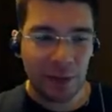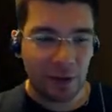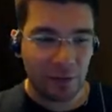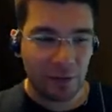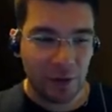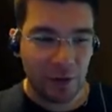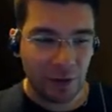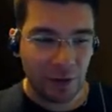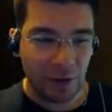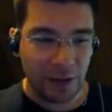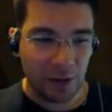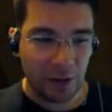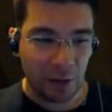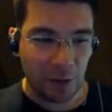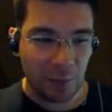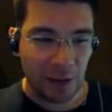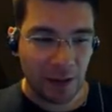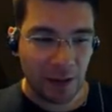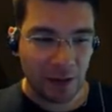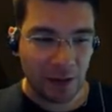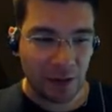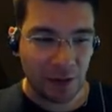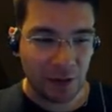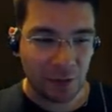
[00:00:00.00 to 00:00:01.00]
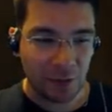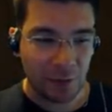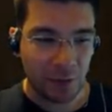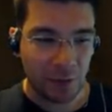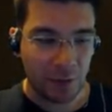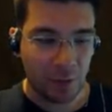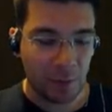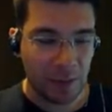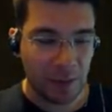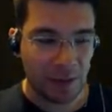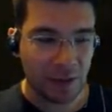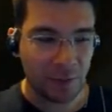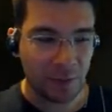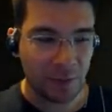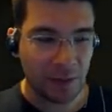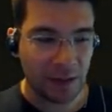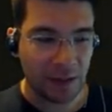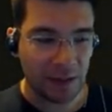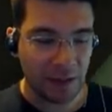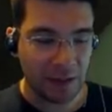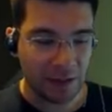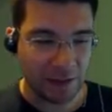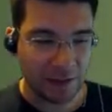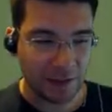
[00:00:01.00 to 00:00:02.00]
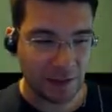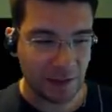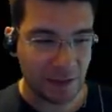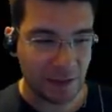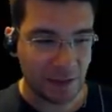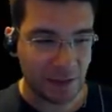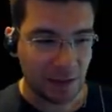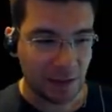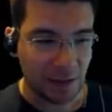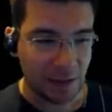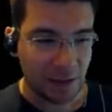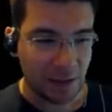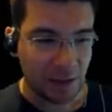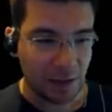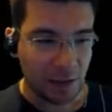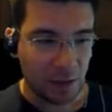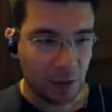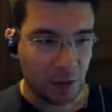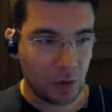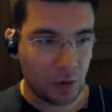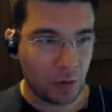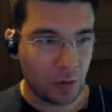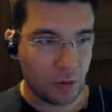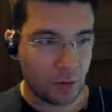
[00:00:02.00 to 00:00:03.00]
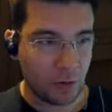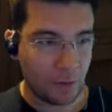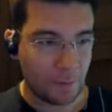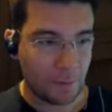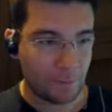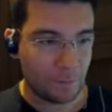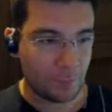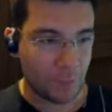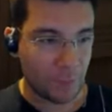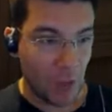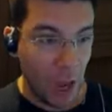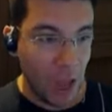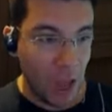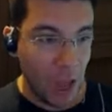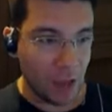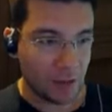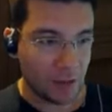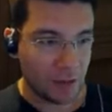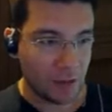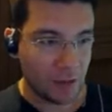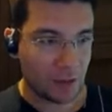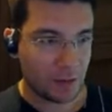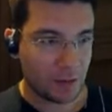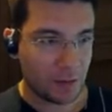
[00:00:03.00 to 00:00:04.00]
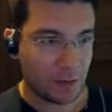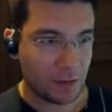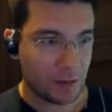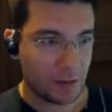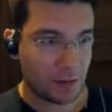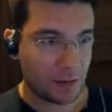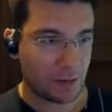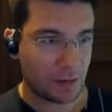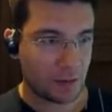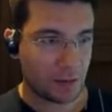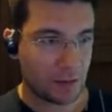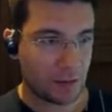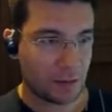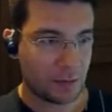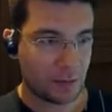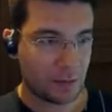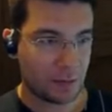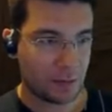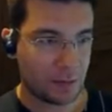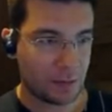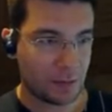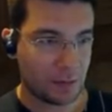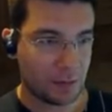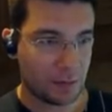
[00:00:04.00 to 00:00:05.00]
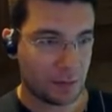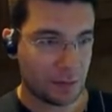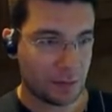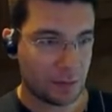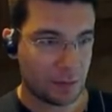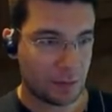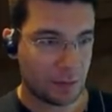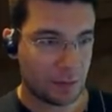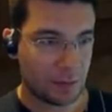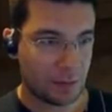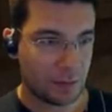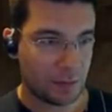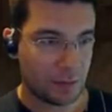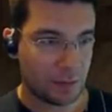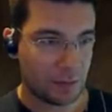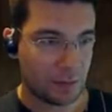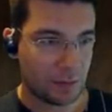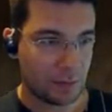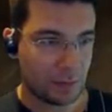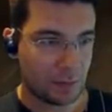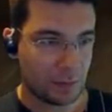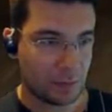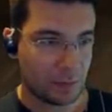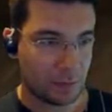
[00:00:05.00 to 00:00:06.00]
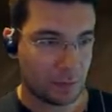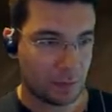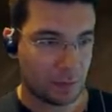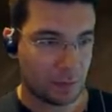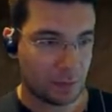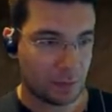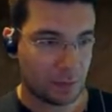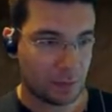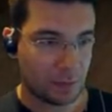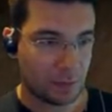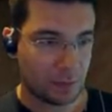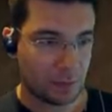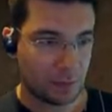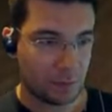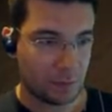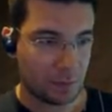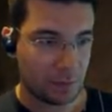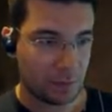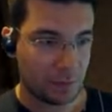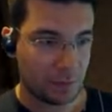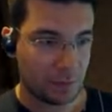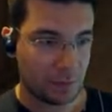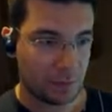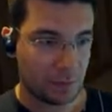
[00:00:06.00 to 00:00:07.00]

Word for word: I have no idea we're playing Doom. We're playing too many things. Let's Ooh. see. There's ah! sad ah! clowns, scary clowns, really scary clowns.